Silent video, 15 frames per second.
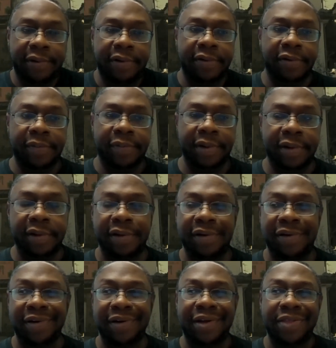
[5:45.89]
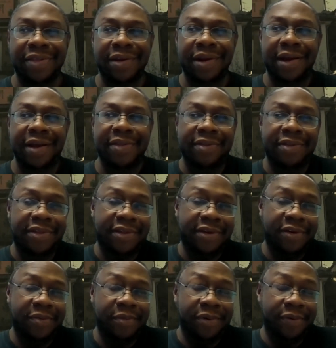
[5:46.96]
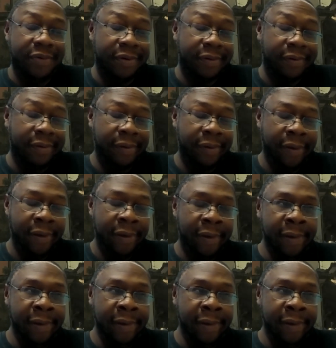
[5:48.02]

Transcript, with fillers: with Ultimaker Cura because it hasn't steered me wrong